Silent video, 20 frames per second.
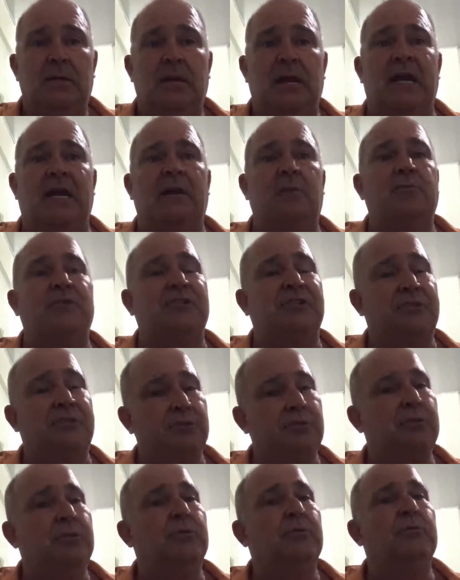And it was
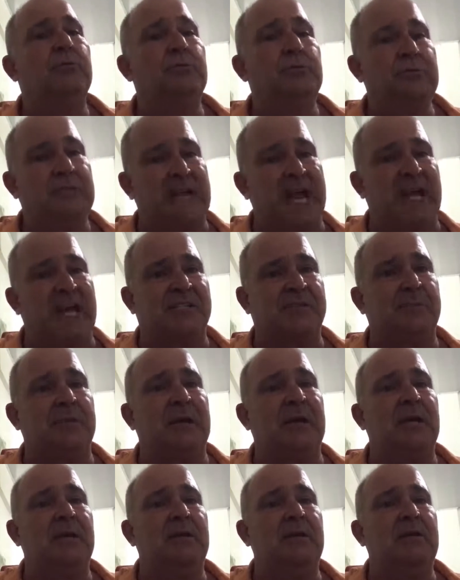through
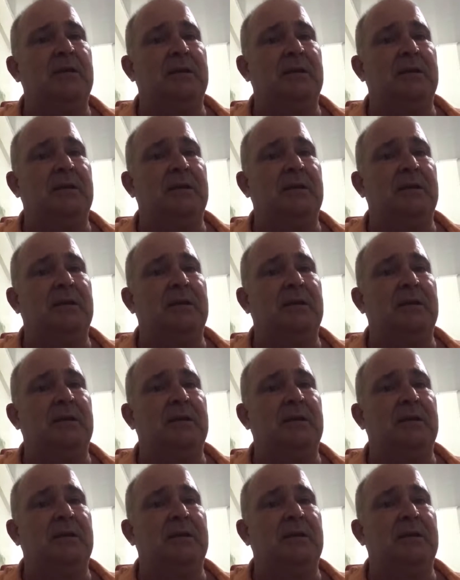TaxBit